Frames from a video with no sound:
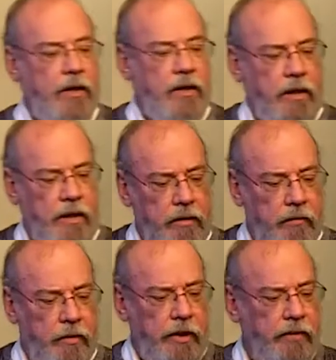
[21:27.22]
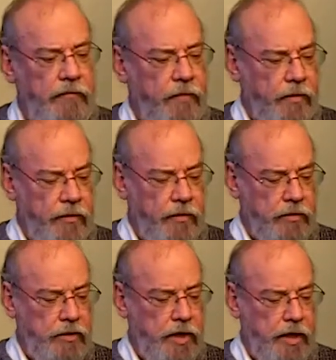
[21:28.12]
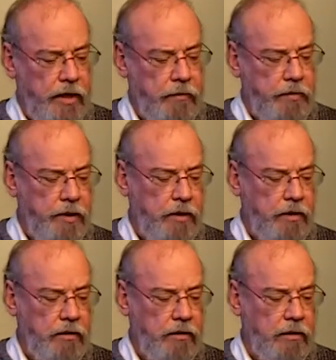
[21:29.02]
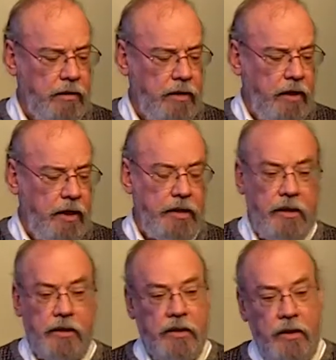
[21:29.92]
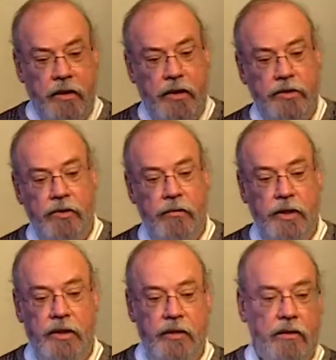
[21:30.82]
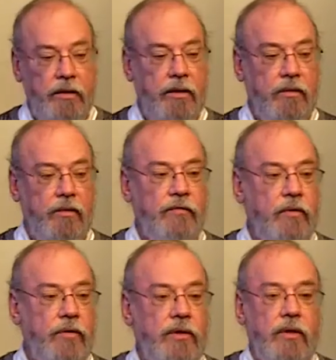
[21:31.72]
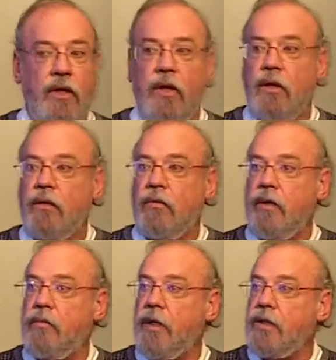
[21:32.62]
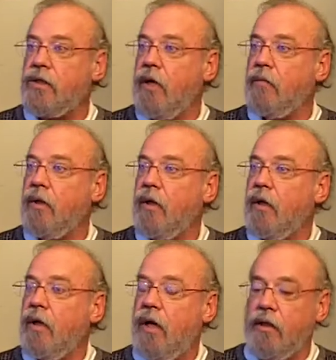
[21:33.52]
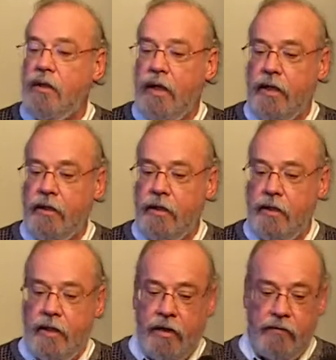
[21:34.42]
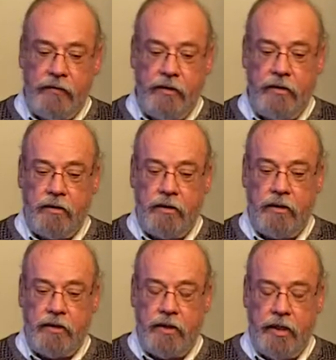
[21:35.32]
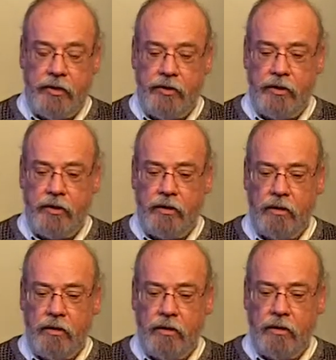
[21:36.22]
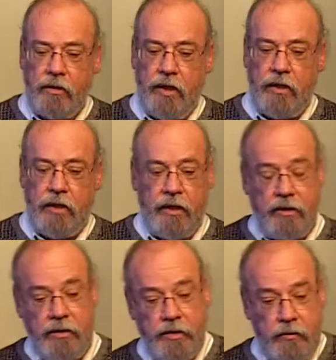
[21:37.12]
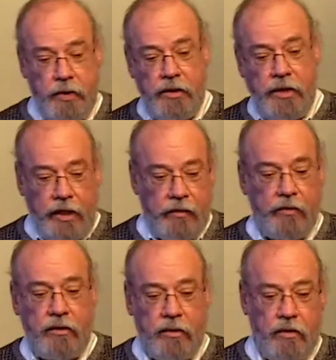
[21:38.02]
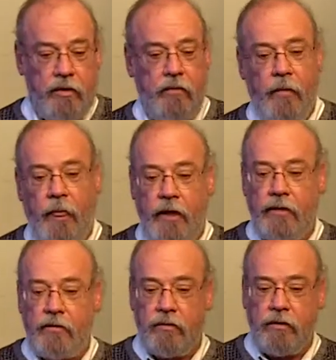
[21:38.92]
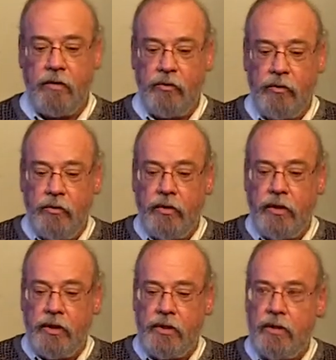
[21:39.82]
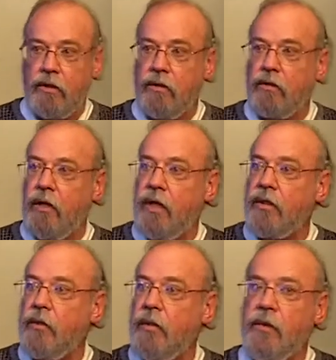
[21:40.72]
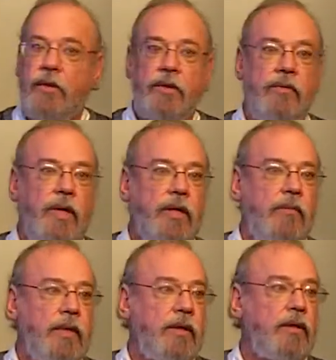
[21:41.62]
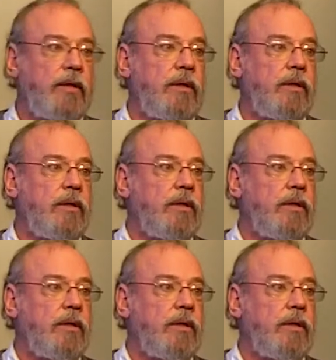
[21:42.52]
And bring forth those names, and then at the congregational meeting, you know, we'll vote and pick some out of your selection. And the elders, in the meantime, will go through the list and talk to people that you recommend and